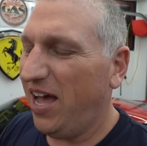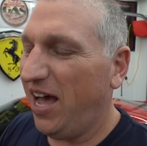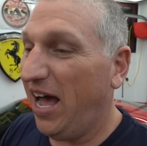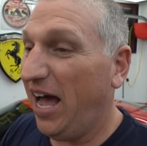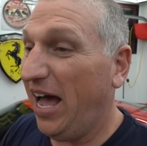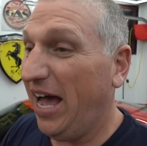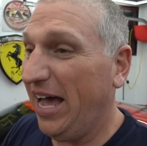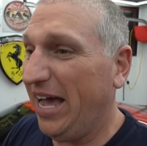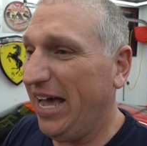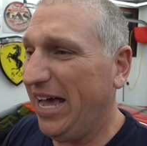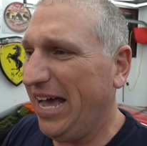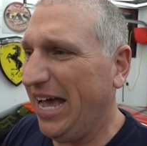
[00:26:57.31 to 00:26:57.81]

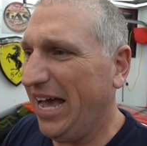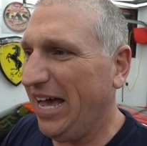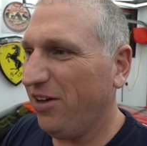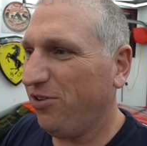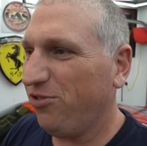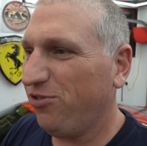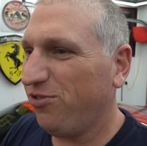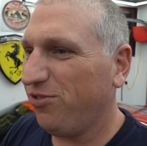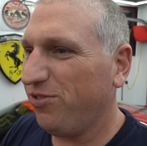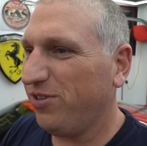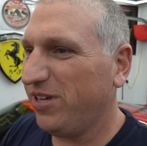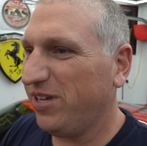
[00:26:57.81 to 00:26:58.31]
I
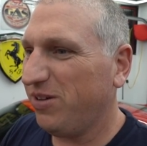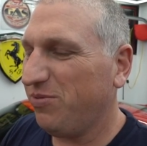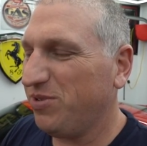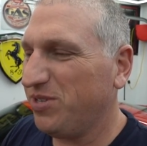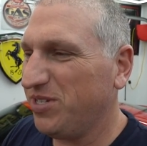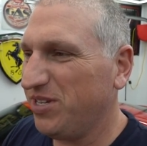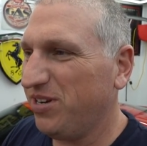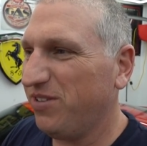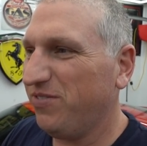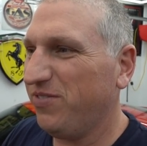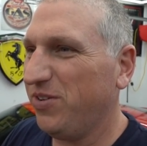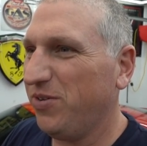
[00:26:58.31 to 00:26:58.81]
actually
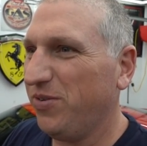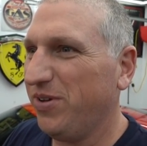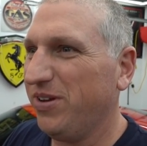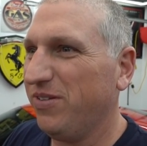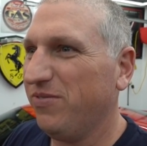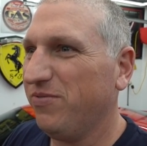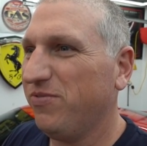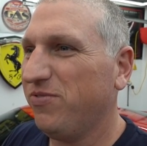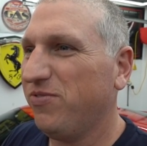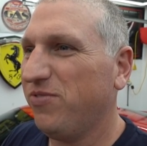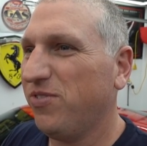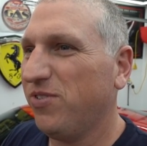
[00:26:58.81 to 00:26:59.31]
was interviewing
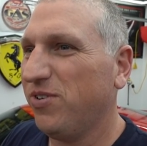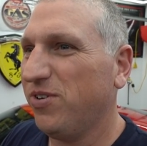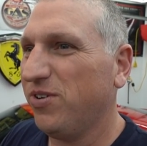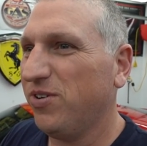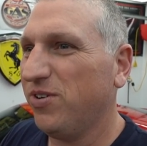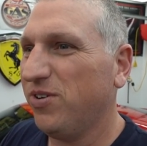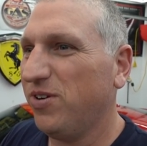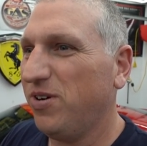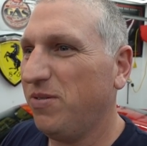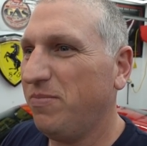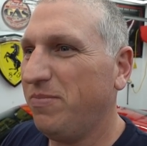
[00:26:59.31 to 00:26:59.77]
him for